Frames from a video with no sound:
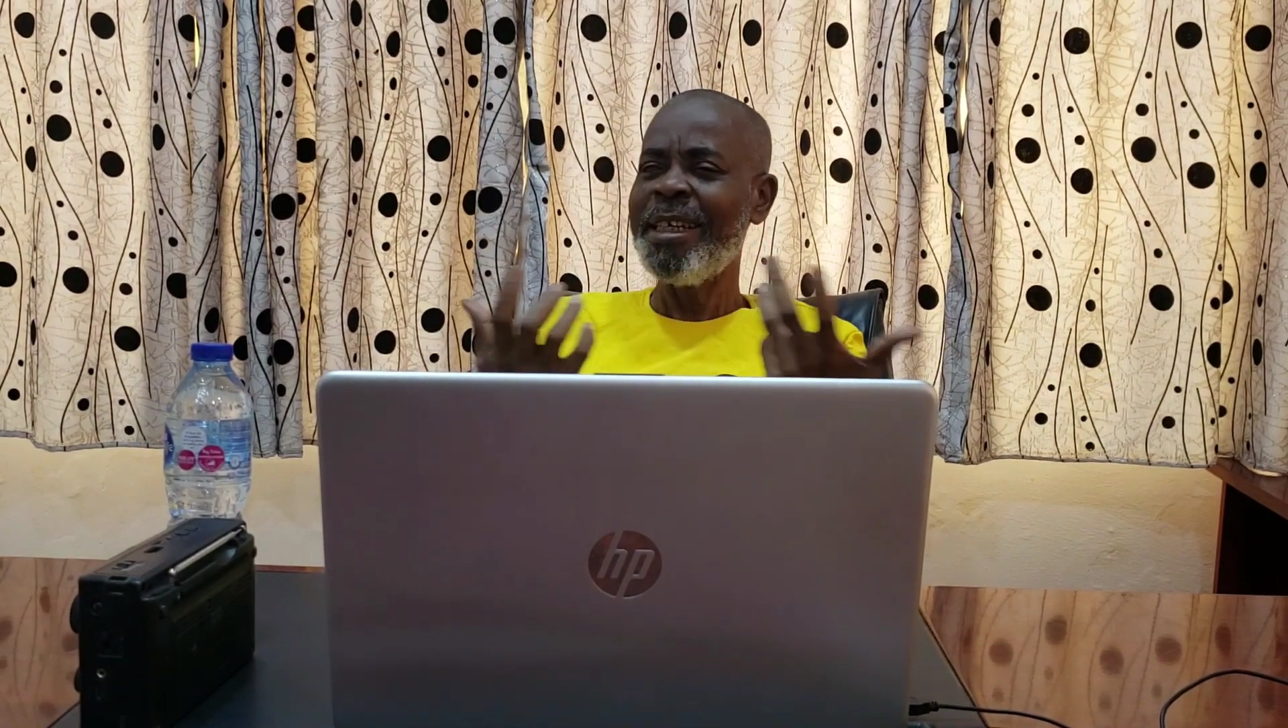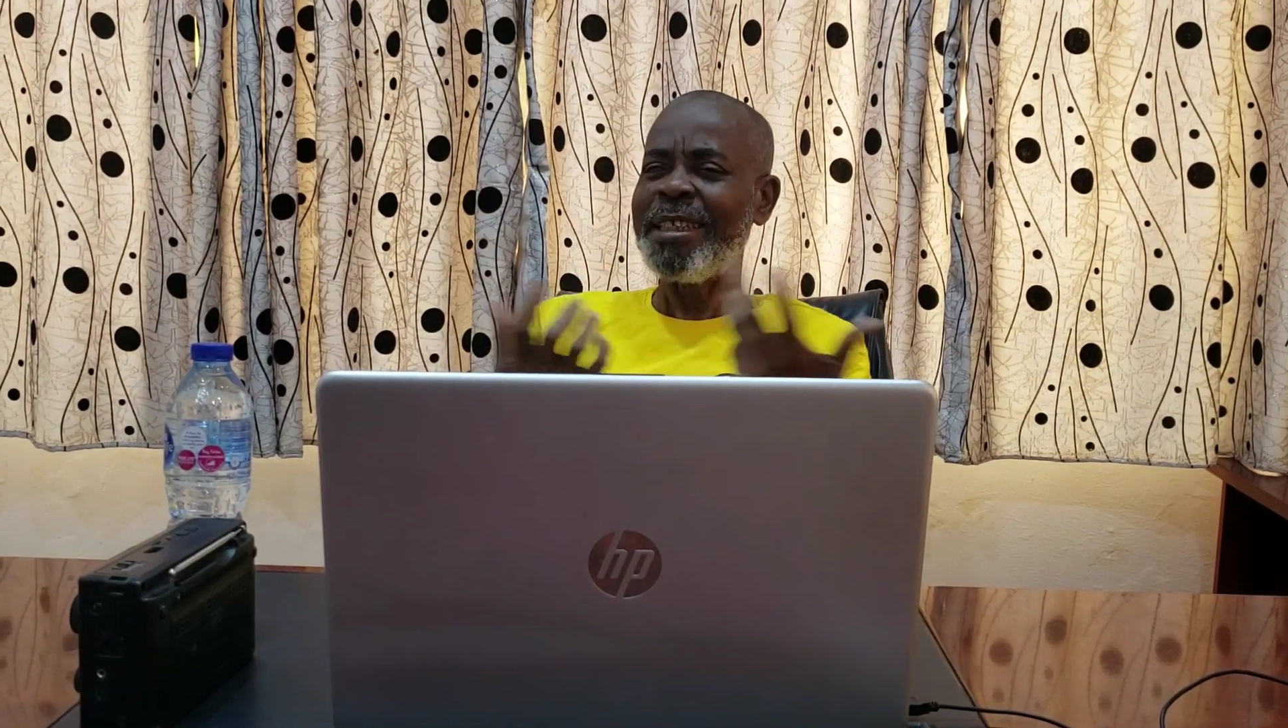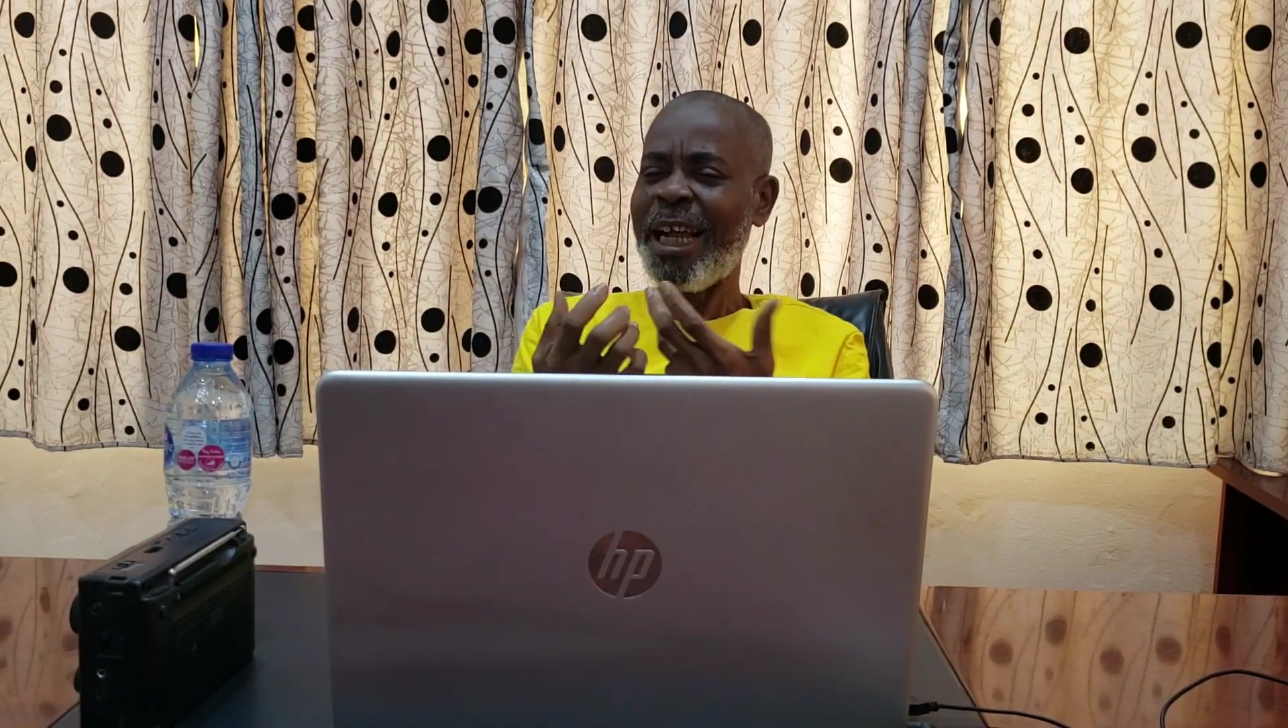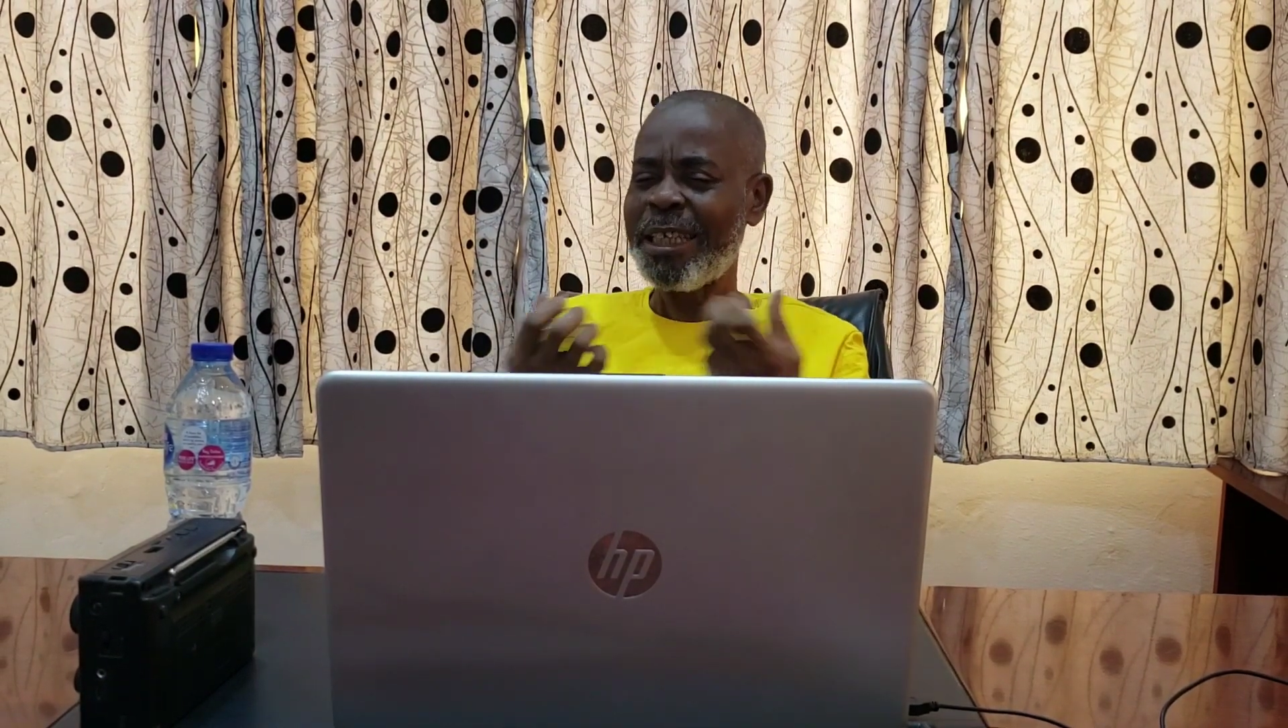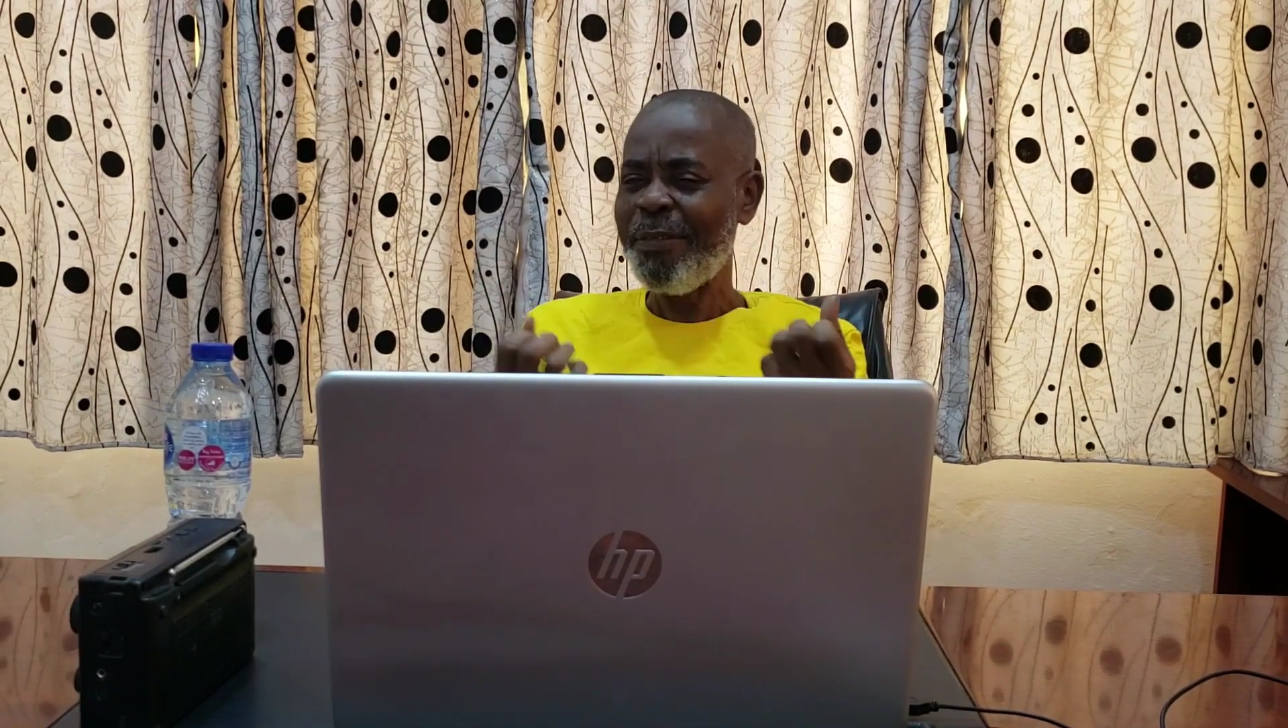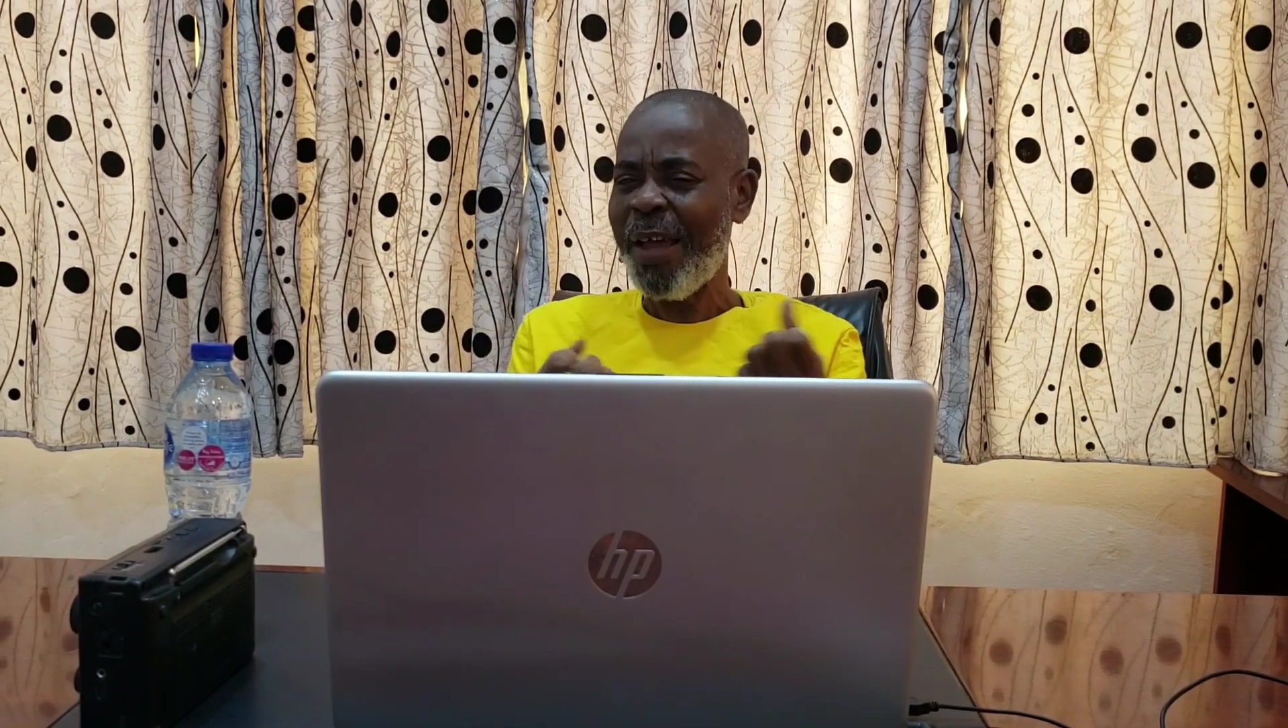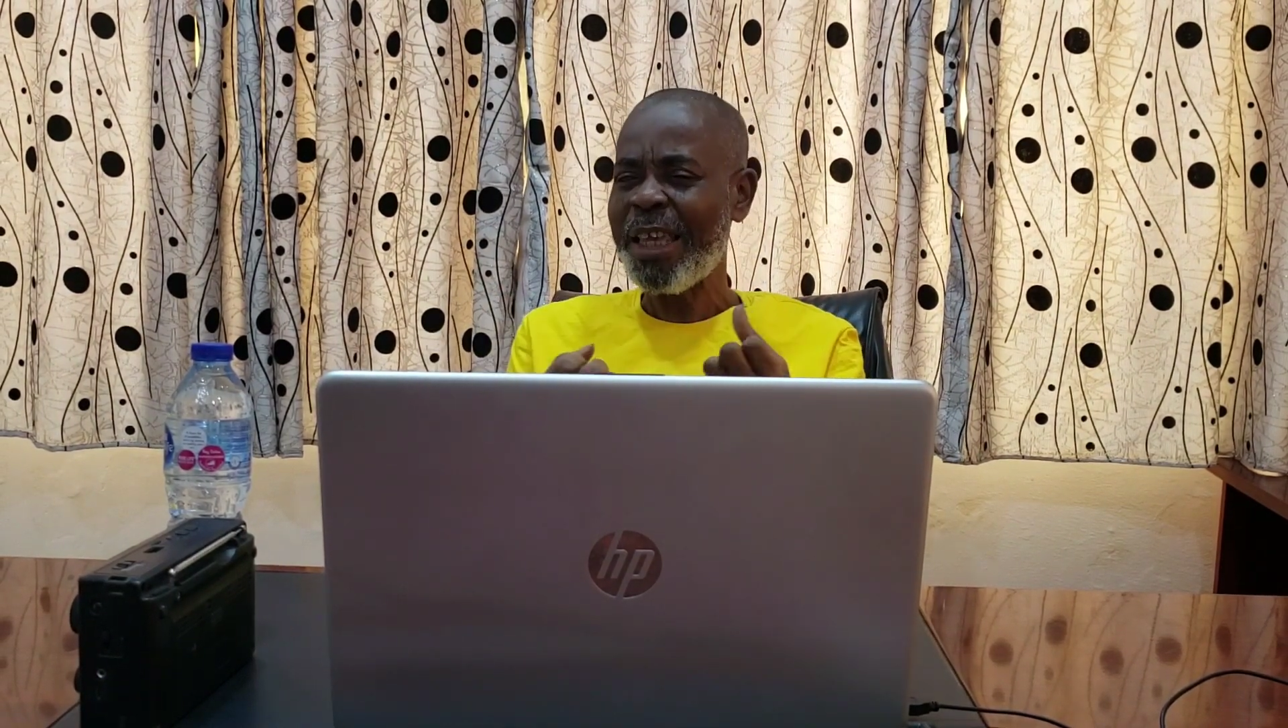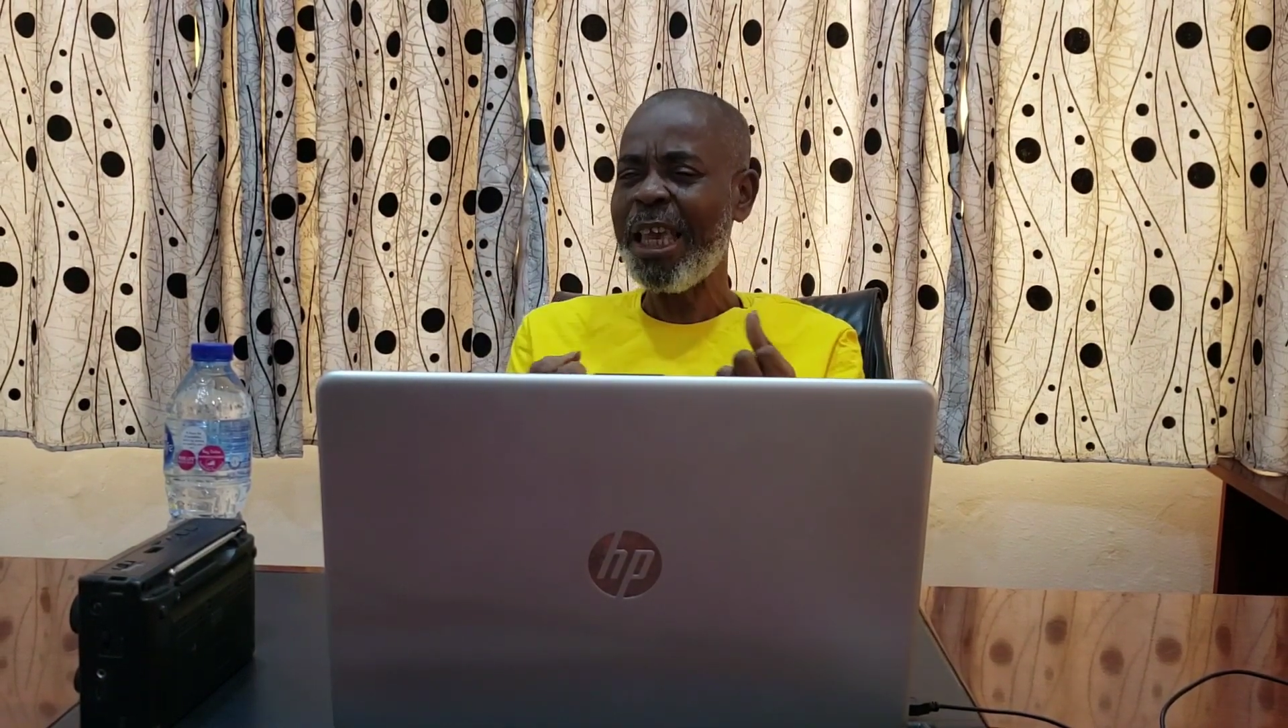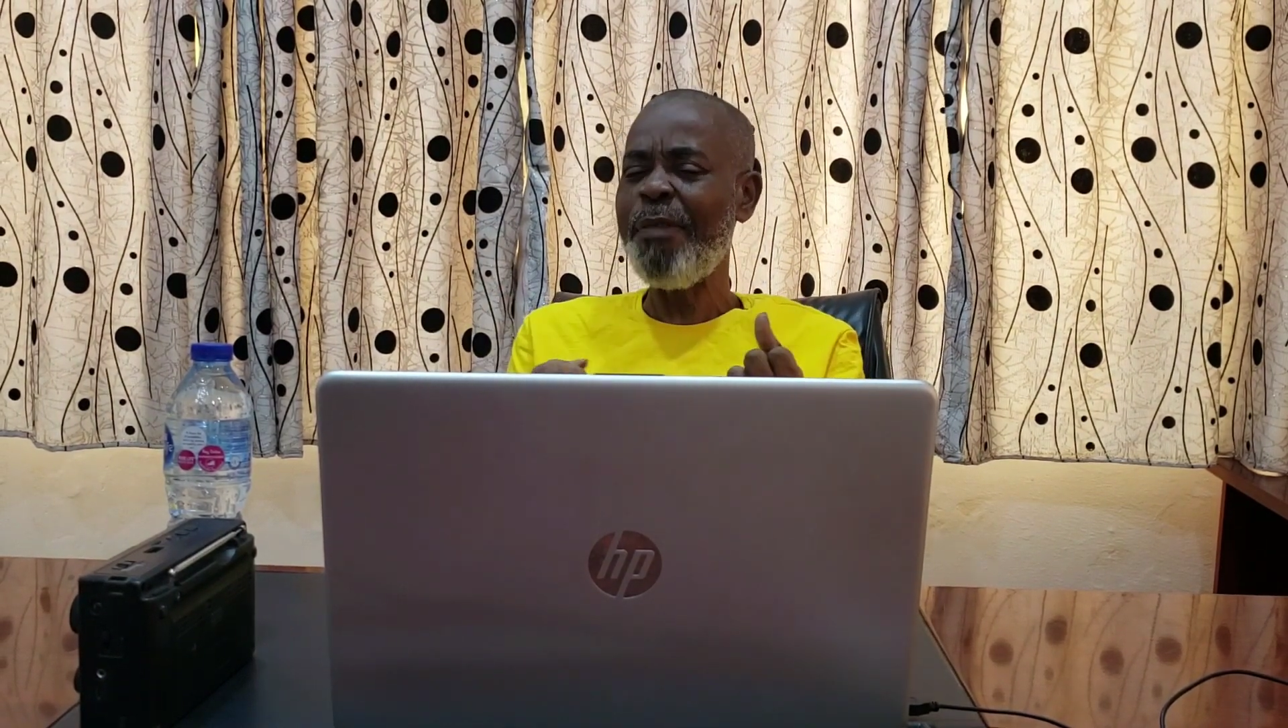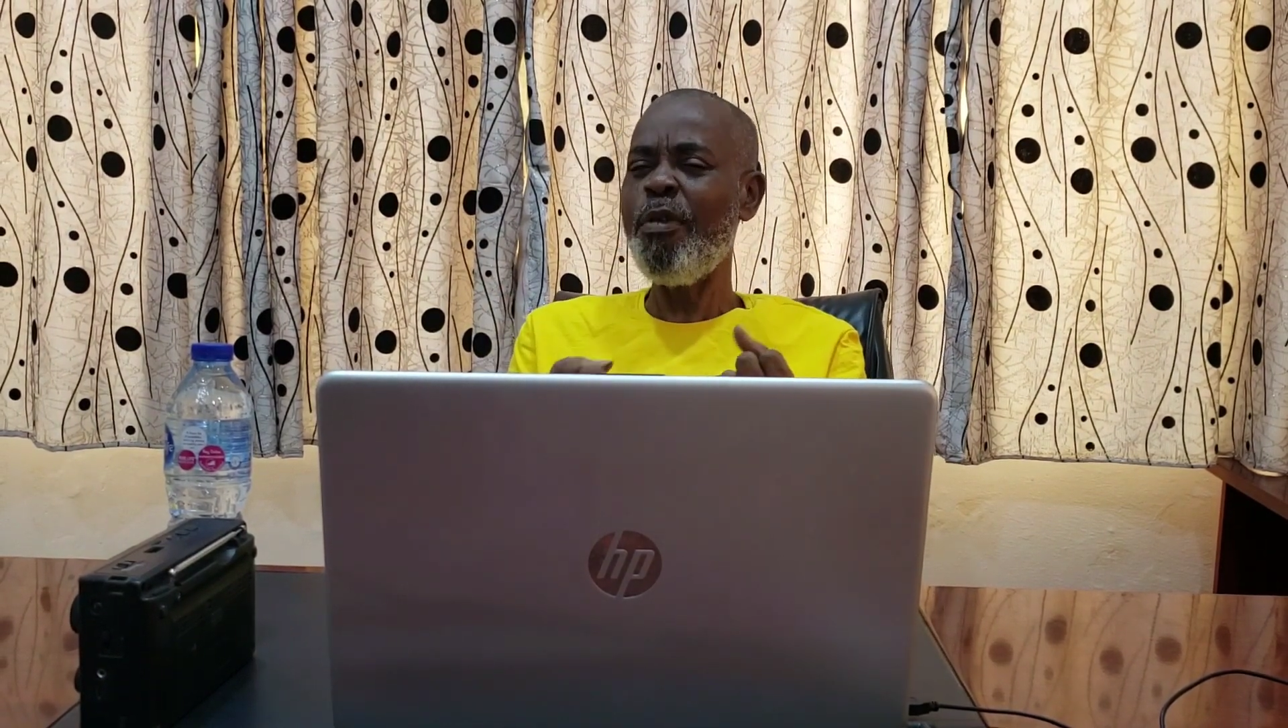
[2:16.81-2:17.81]
that if I
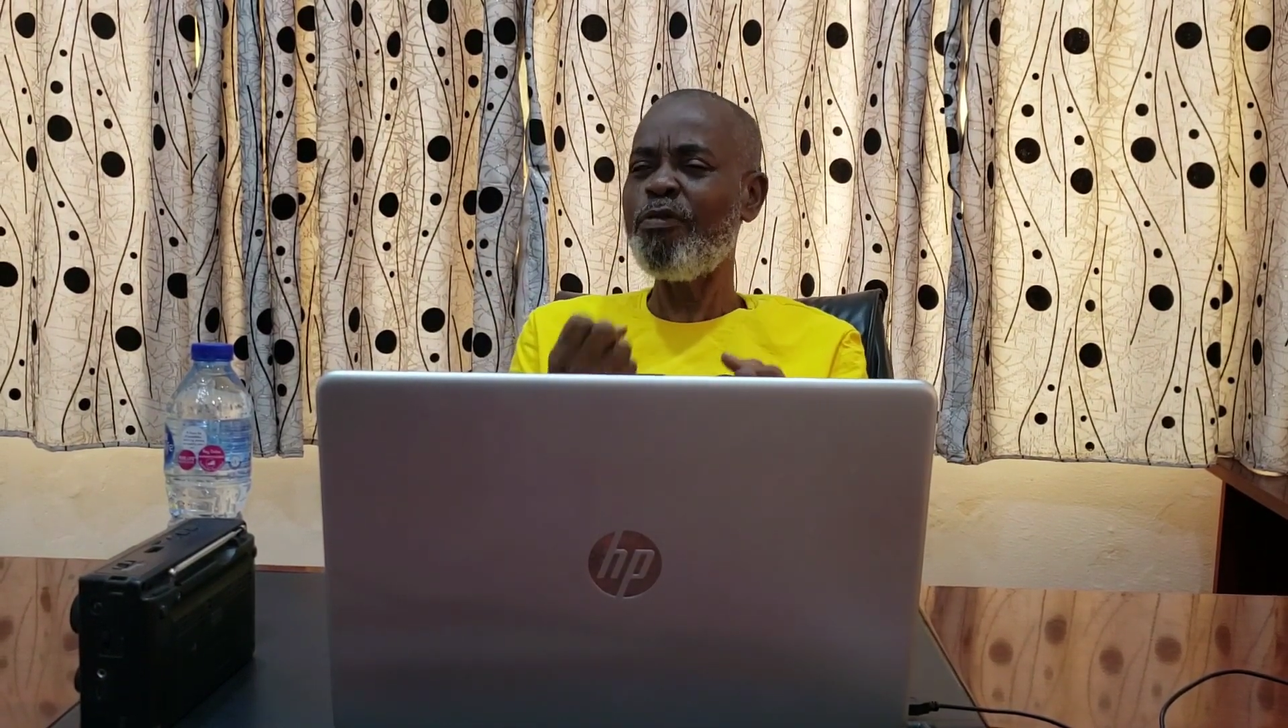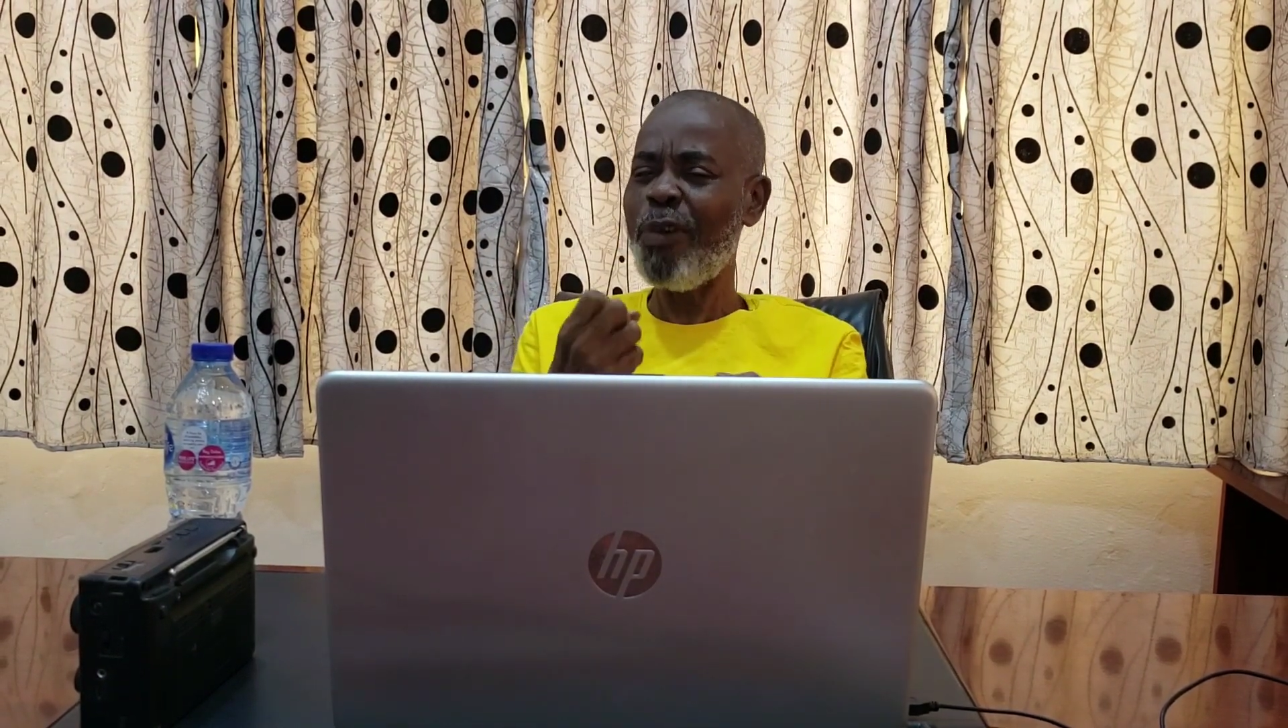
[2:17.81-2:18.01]
gave you